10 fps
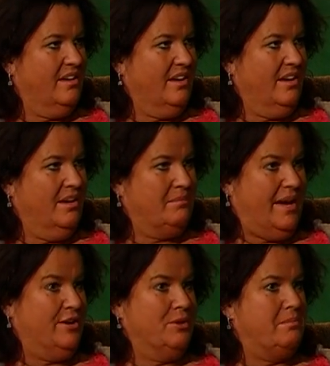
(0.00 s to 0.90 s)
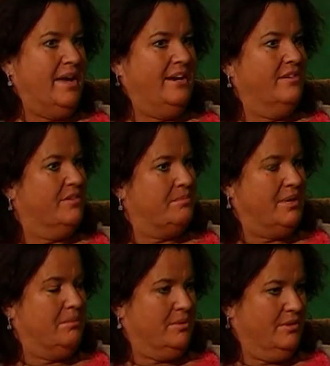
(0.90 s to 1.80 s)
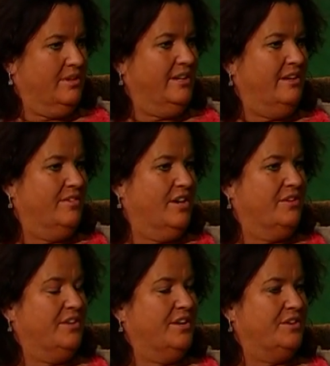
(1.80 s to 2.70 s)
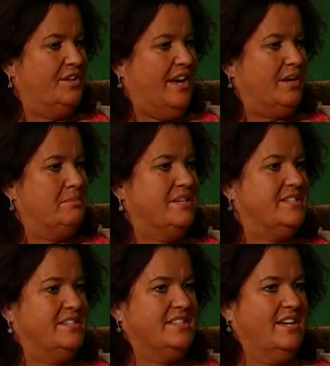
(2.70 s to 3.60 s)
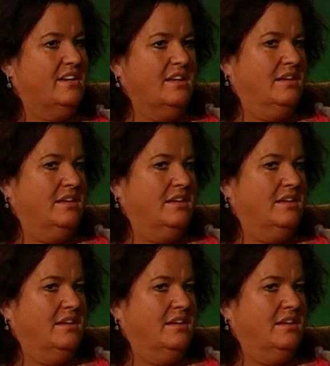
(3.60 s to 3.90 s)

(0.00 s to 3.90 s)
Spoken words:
I know many of the people, even on that committee, said,